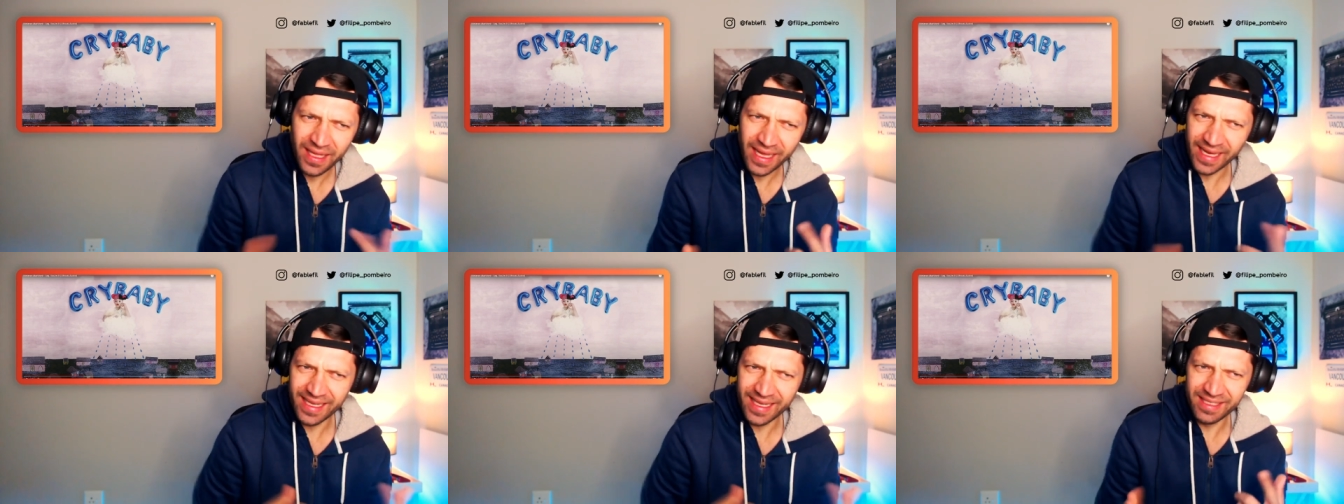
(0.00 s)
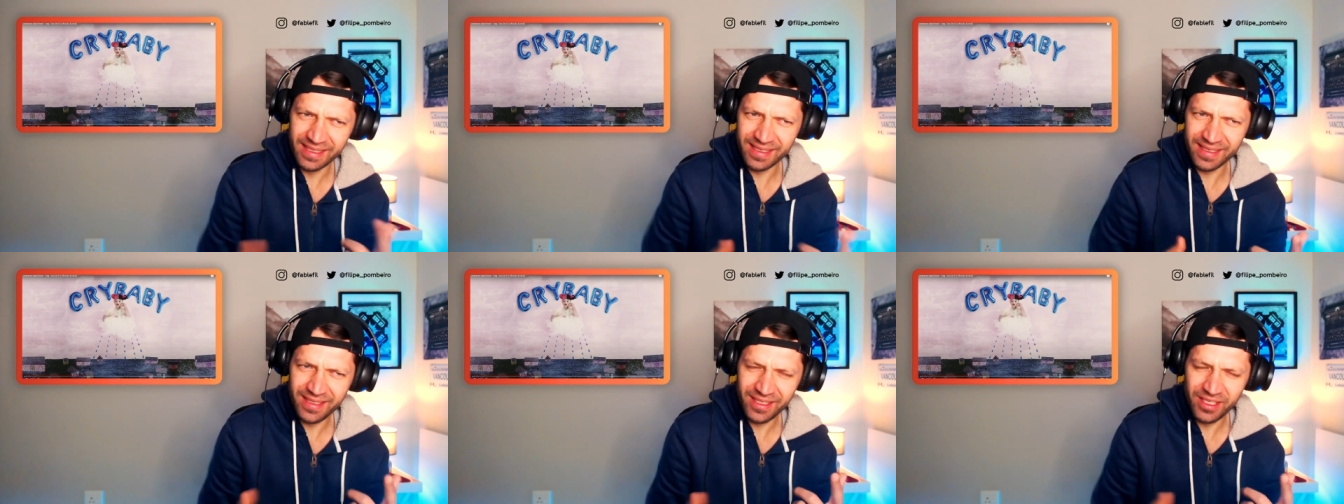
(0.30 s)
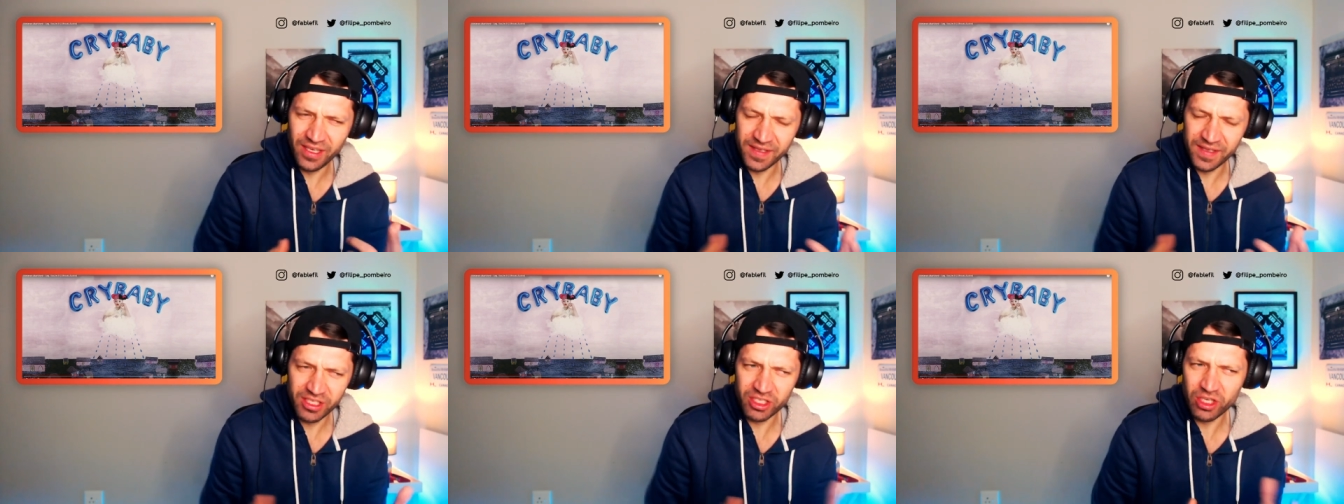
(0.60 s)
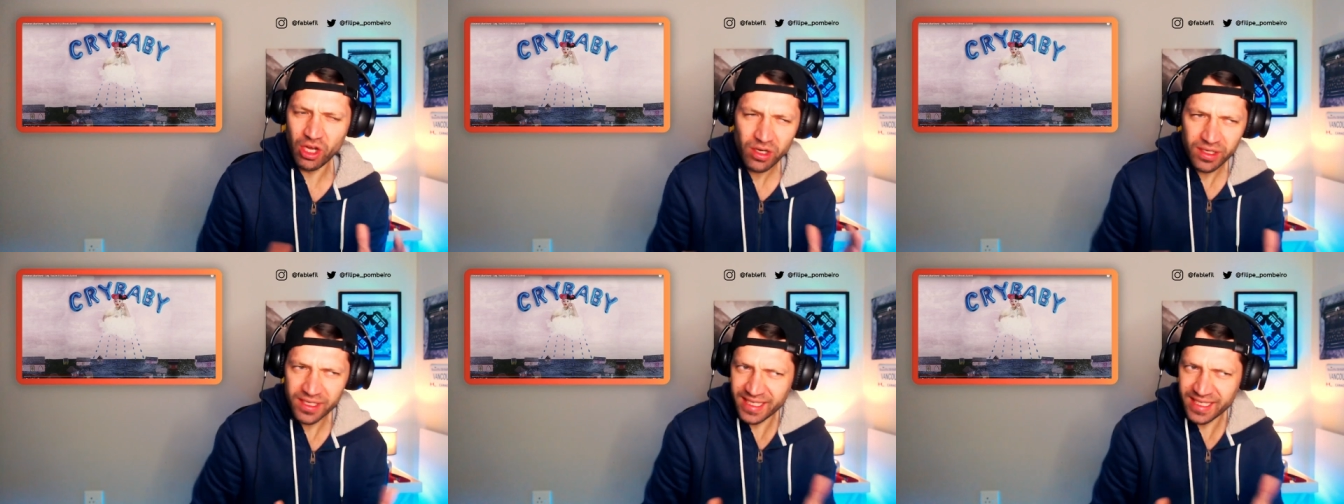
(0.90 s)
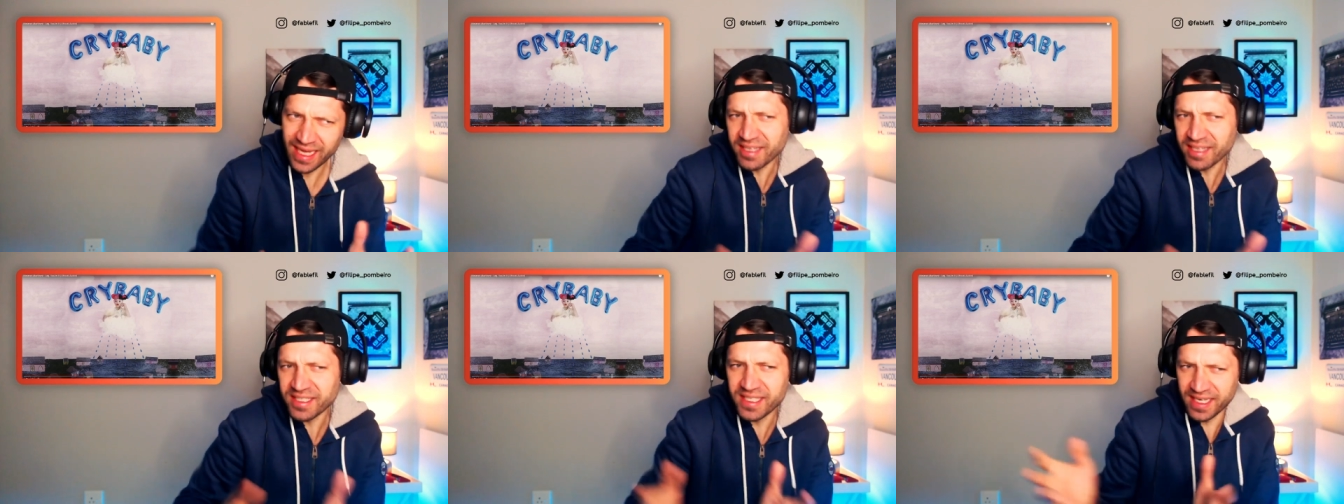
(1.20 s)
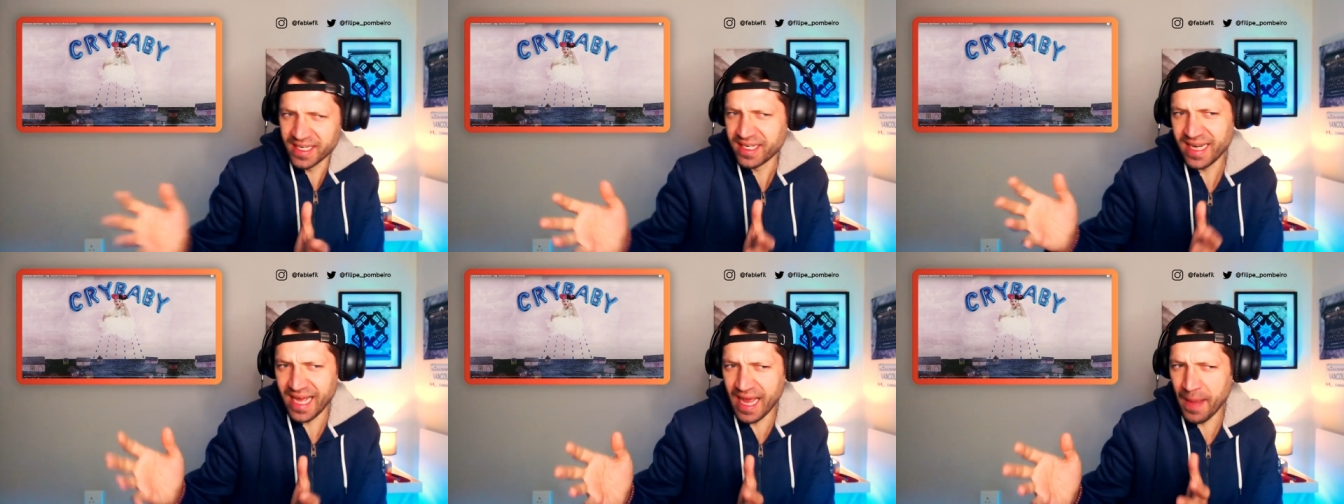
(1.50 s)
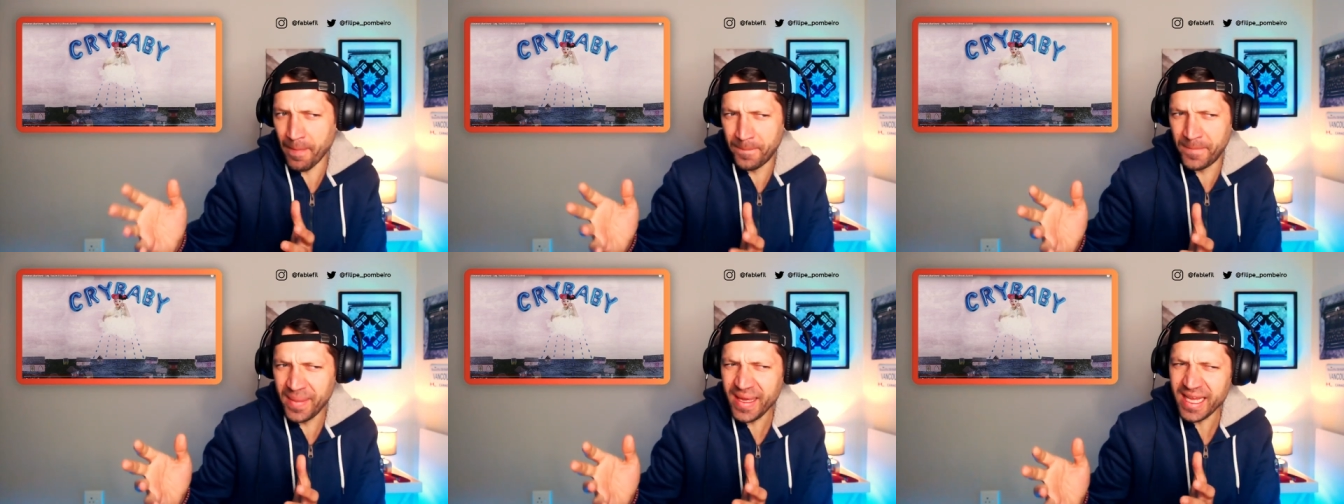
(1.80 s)
like, a, you know, the song sounds a little
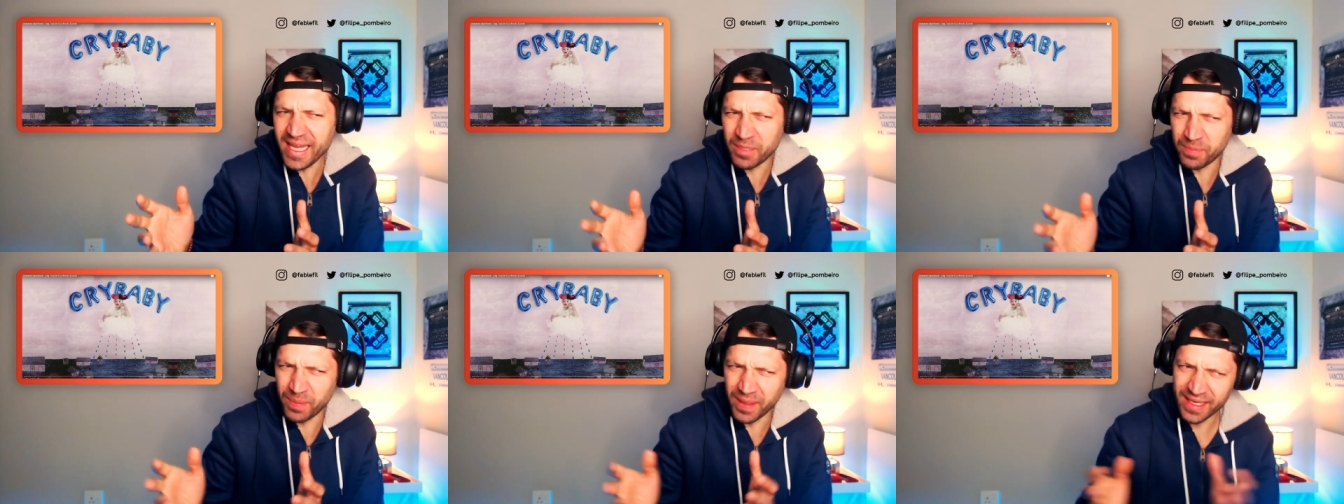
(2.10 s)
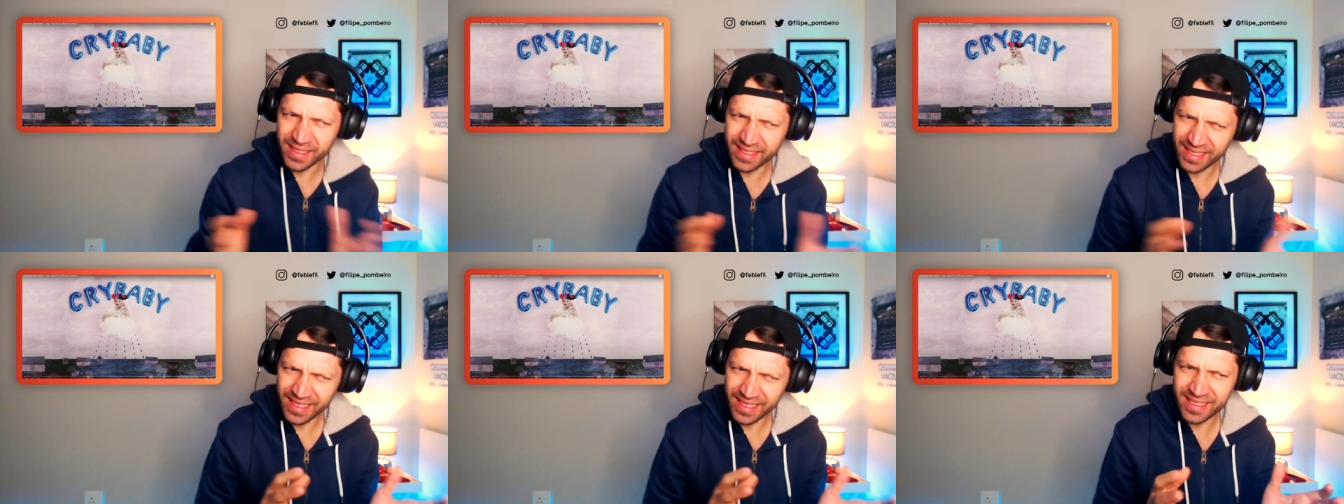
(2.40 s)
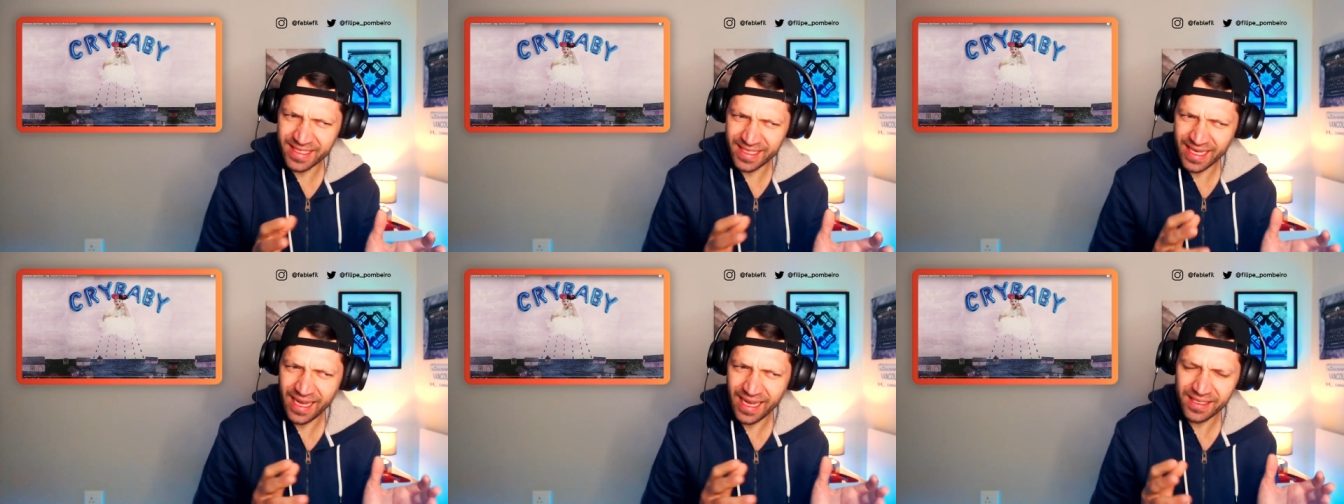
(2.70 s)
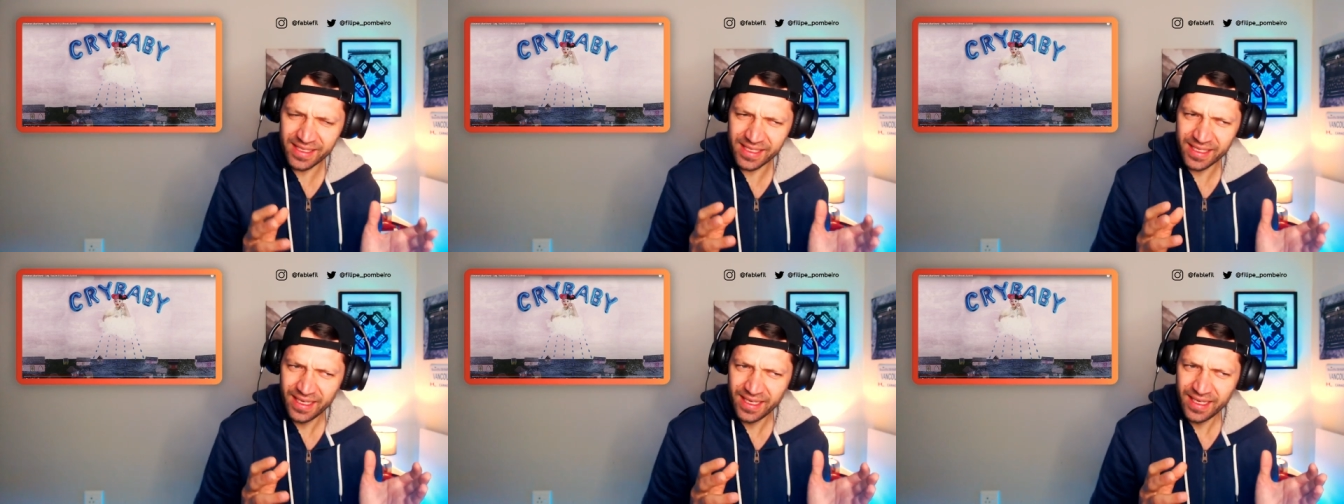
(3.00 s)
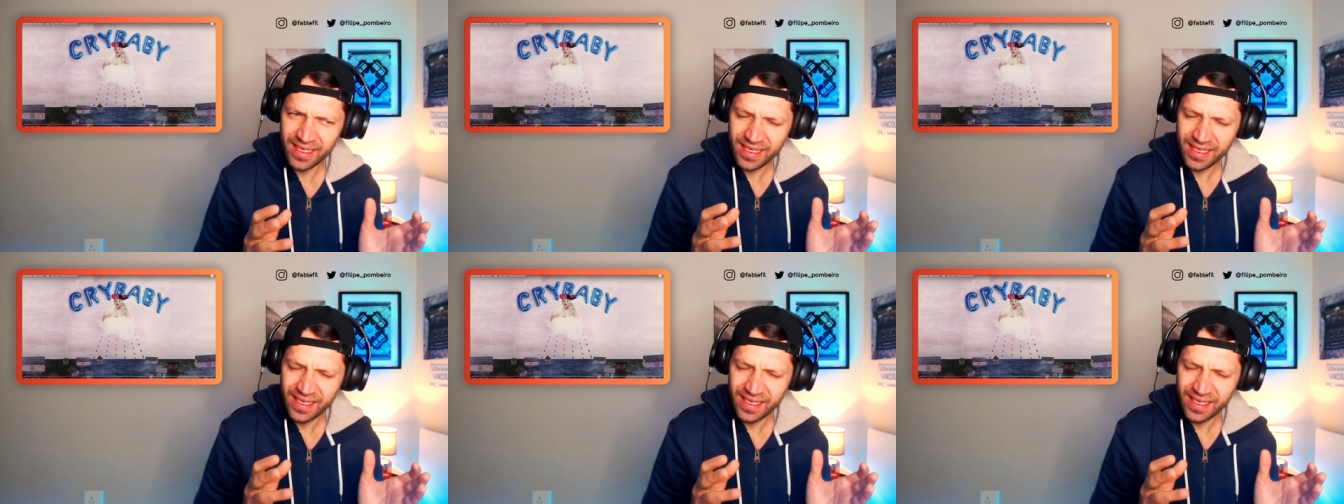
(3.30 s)
upbeat, but it, it sounds,